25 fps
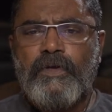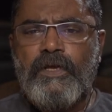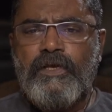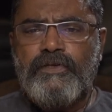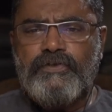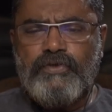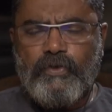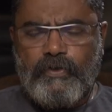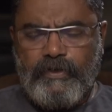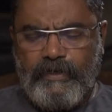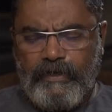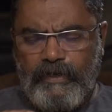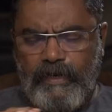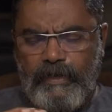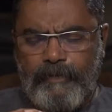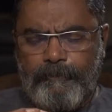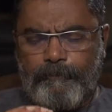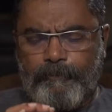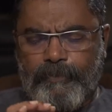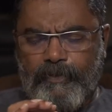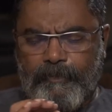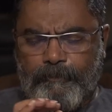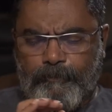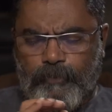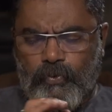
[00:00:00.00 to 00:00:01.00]
So can I
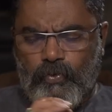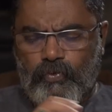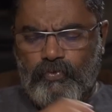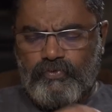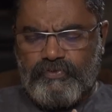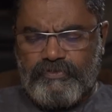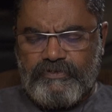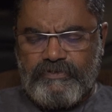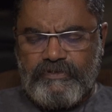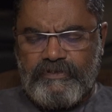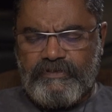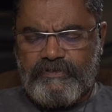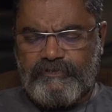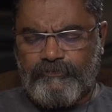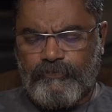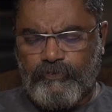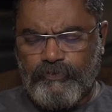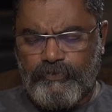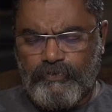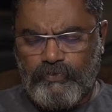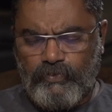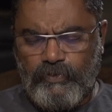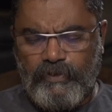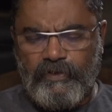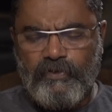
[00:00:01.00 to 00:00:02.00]
propose this for
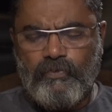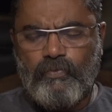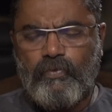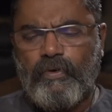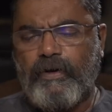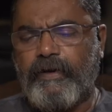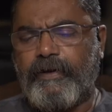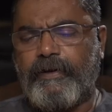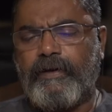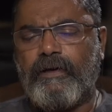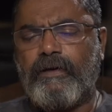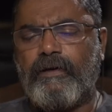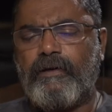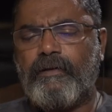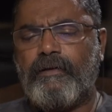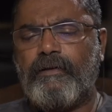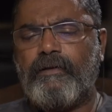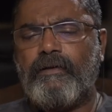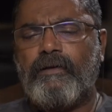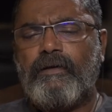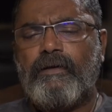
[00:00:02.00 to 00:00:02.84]
you to inquire?